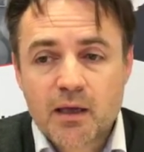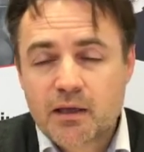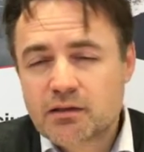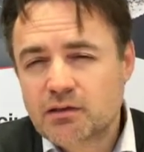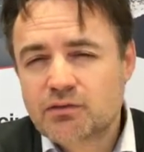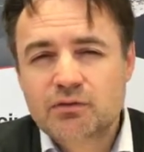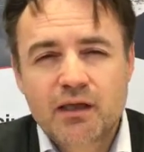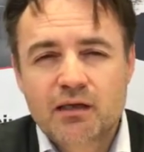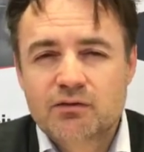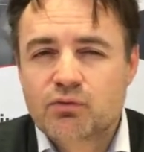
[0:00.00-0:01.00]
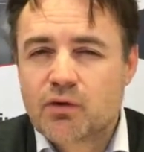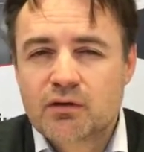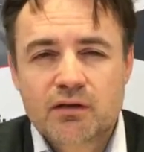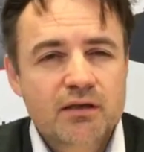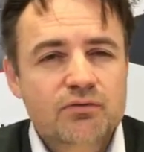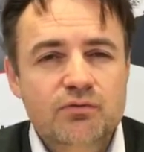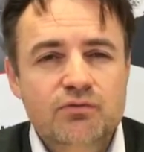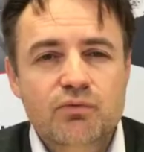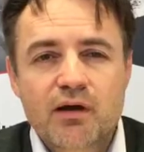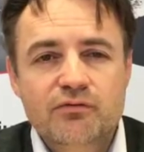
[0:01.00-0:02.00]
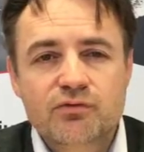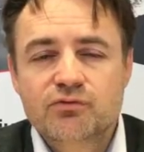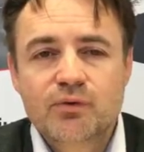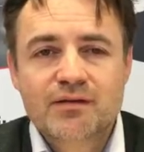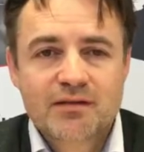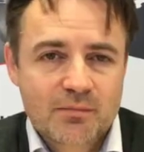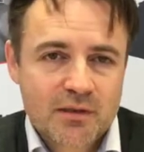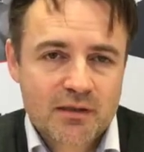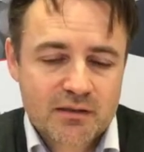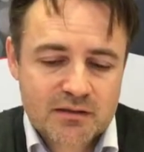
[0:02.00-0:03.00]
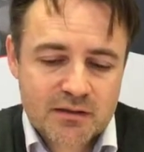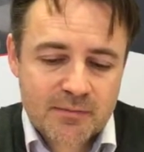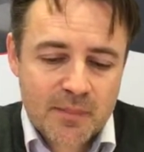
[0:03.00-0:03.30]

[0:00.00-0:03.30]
it's going to take 10 to 12 to 20 minutes.